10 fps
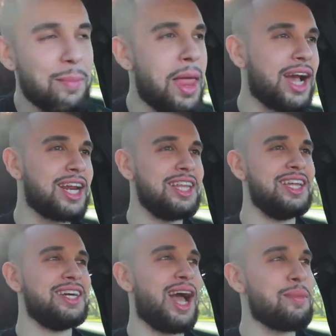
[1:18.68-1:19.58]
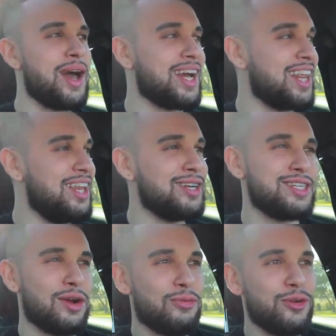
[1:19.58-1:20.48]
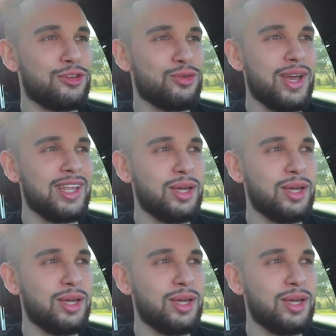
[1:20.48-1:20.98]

I'm not gonna look. I'm not gonna look. It's our first raid.